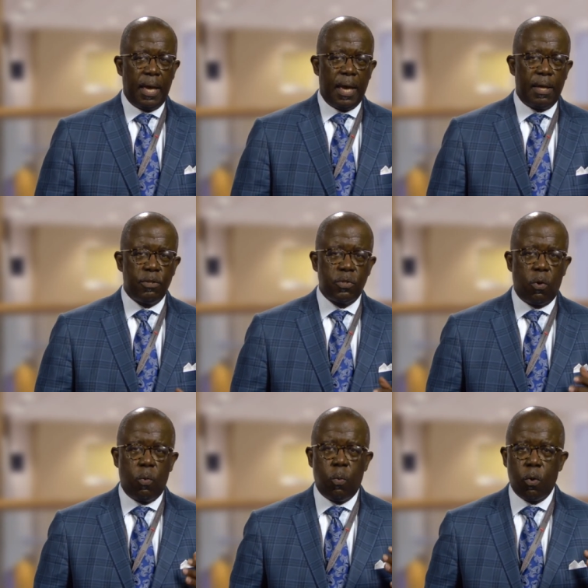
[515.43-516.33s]
And
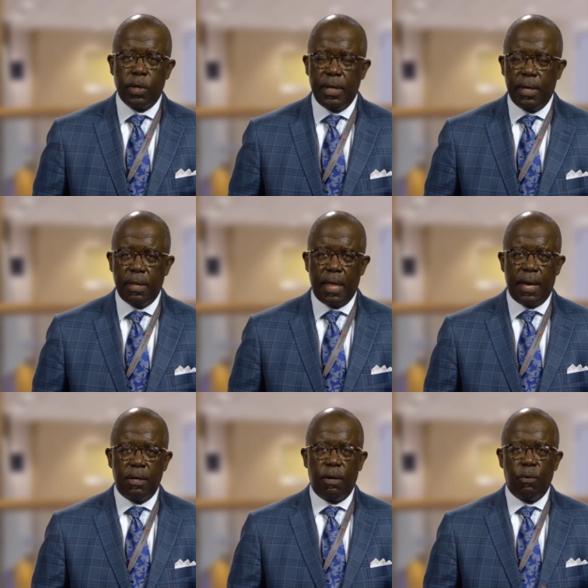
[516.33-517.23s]
so, working in
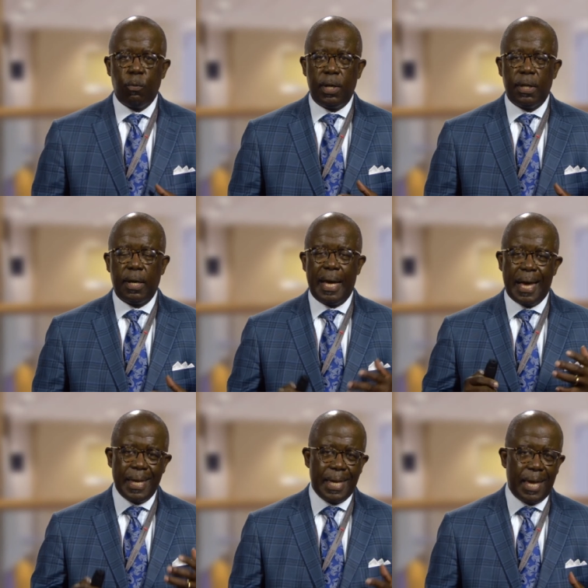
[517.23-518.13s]
that arena,
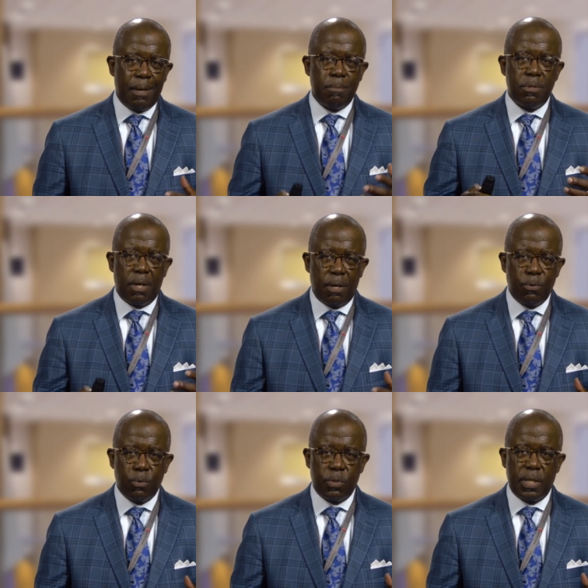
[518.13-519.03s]
I came to
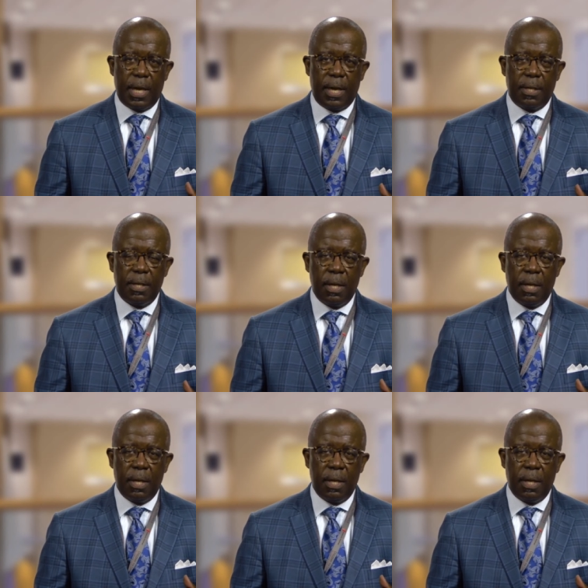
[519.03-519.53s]
understand